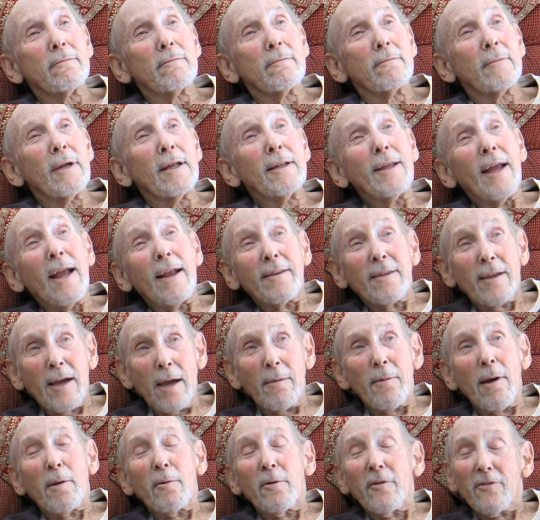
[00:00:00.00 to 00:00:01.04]
at that time,
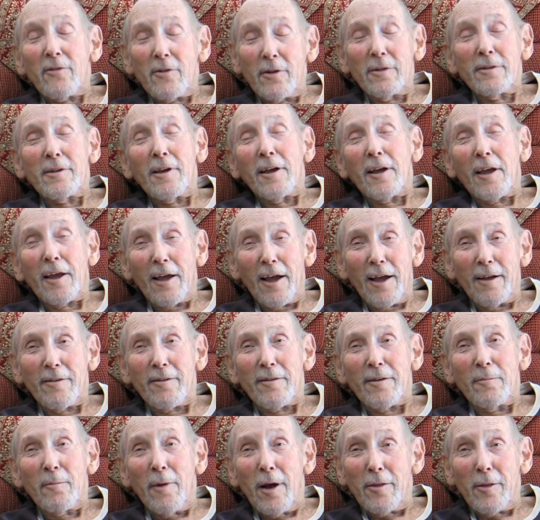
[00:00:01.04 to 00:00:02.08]
I was still taking out
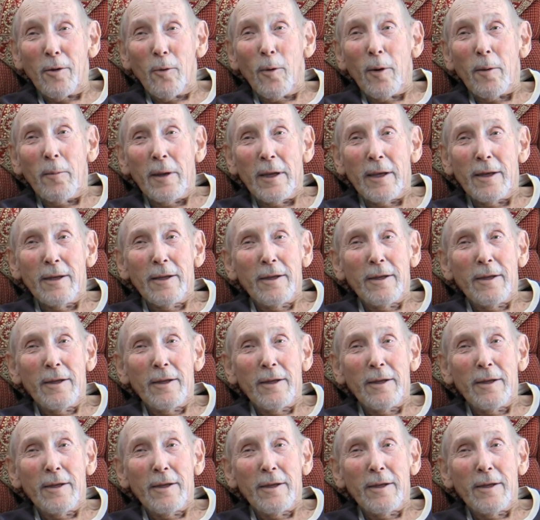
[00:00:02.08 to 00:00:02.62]
some other women.